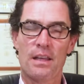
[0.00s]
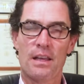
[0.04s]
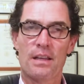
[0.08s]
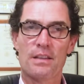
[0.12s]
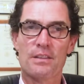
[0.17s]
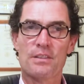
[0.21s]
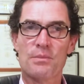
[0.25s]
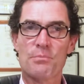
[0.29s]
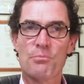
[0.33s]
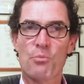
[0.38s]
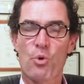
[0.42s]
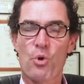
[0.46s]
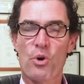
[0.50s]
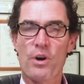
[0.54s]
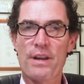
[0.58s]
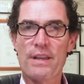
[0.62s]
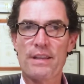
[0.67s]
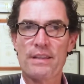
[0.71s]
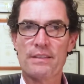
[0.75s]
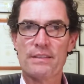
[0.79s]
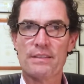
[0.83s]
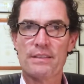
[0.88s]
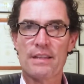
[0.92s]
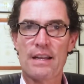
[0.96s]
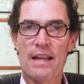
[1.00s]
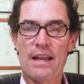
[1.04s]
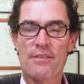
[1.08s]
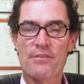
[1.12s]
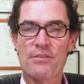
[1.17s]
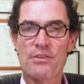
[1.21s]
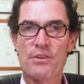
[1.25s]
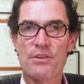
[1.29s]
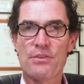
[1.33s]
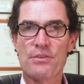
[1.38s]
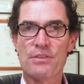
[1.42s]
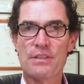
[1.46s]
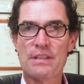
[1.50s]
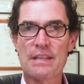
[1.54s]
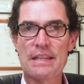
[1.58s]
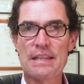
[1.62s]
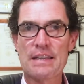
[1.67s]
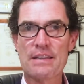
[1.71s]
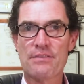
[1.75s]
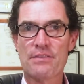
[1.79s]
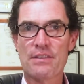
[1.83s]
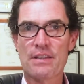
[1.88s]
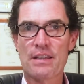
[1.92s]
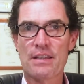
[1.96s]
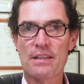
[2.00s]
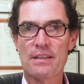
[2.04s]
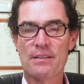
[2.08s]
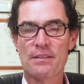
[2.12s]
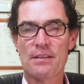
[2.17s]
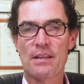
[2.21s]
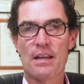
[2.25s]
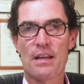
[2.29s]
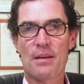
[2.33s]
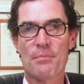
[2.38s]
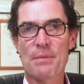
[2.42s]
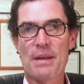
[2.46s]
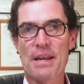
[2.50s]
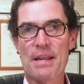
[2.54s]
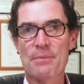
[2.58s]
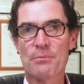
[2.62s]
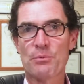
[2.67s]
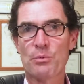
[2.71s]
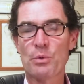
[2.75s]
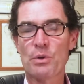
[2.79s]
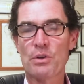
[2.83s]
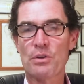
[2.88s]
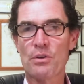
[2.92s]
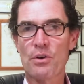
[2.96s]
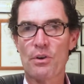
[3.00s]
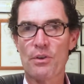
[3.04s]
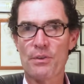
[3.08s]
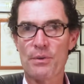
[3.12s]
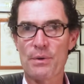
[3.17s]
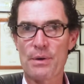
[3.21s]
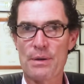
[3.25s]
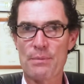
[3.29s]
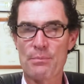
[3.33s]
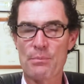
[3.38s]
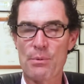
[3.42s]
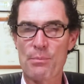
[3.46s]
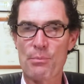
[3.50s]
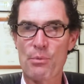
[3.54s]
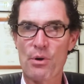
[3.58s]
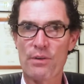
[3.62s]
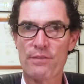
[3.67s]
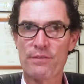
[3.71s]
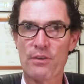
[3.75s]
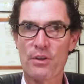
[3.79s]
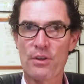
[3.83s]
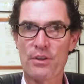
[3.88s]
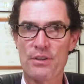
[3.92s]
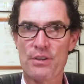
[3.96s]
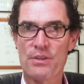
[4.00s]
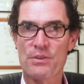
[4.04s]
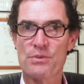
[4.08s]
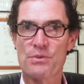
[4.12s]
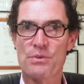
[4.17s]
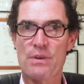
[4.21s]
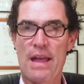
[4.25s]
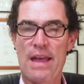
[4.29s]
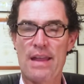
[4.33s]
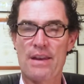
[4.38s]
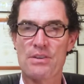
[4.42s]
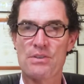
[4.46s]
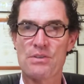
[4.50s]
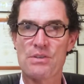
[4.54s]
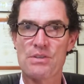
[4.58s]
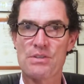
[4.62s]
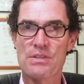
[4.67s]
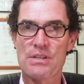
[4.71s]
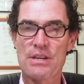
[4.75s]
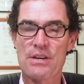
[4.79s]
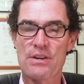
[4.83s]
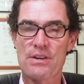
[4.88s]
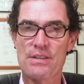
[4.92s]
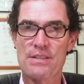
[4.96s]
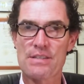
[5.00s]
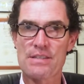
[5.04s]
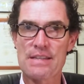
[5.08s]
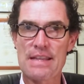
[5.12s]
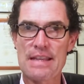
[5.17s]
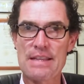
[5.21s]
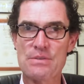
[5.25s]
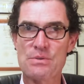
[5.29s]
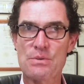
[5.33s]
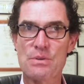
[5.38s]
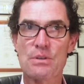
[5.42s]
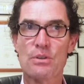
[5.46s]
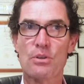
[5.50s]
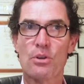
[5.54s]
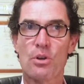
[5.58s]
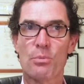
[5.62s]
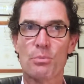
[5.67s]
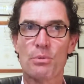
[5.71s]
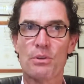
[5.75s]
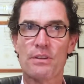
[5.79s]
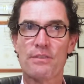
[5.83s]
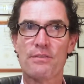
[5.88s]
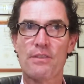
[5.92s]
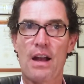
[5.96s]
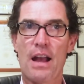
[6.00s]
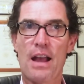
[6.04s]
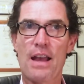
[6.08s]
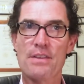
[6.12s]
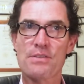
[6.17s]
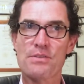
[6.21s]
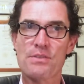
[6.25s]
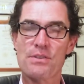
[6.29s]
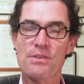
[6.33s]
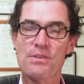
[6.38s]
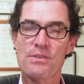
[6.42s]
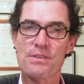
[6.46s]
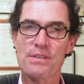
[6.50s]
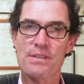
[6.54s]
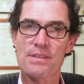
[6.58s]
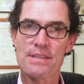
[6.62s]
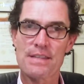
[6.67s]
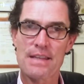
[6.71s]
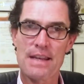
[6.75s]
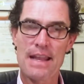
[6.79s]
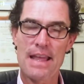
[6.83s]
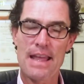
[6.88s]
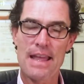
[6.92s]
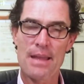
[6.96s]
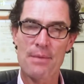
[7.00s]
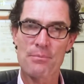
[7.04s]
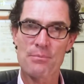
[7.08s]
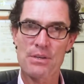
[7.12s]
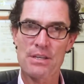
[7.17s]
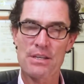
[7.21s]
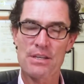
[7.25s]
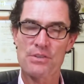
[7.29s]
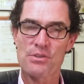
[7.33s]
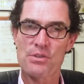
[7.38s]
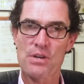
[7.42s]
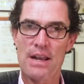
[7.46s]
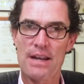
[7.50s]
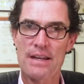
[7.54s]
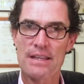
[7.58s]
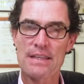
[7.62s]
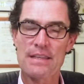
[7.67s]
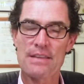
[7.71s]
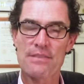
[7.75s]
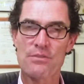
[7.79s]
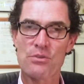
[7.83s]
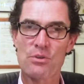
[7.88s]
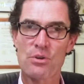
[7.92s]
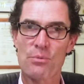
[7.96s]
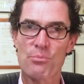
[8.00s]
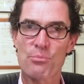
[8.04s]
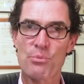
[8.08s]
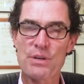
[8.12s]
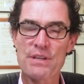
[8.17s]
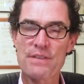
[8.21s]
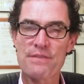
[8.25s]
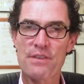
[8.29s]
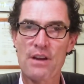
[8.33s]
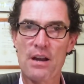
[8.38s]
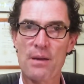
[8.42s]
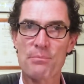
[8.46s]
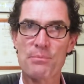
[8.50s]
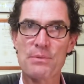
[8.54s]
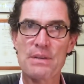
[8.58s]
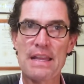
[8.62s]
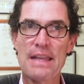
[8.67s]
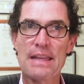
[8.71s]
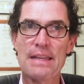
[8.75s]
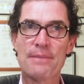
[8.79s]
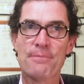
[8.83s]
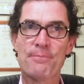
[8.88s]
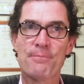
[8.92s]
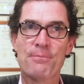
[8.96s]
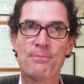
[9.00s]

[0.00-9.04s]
Good morning, good afternoon, good evening. My name is Will Goldthwait. I'm a portfolio strategist here at State Street Global Advisors, and today I'm going to try to give you a brief update